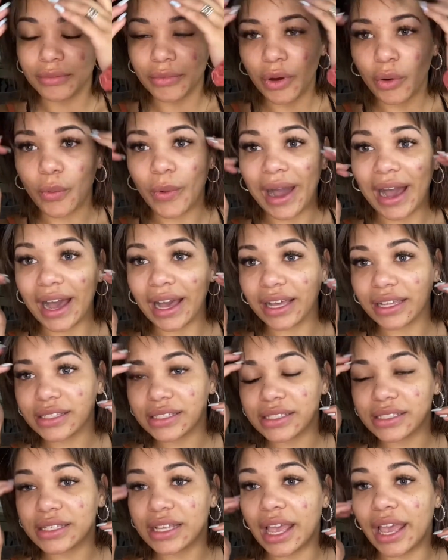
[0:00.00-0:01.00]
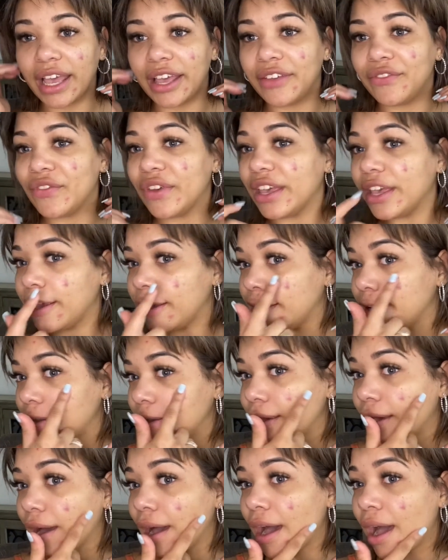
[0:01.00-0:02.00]
waxed, and then
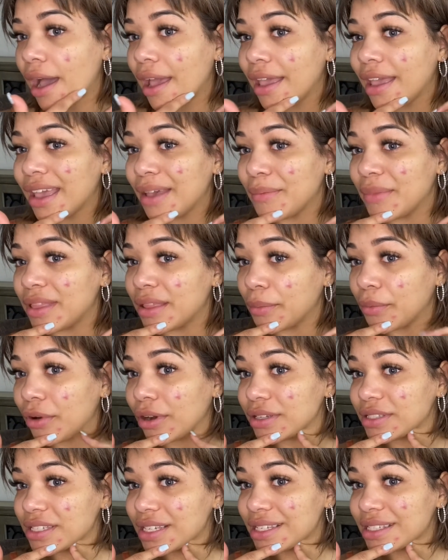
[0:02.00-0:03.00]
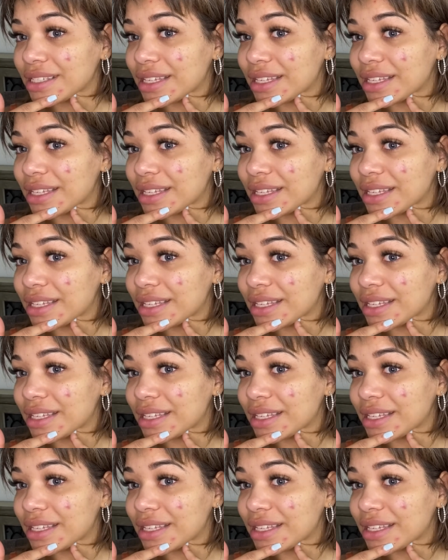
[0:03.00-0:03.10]
I am in the process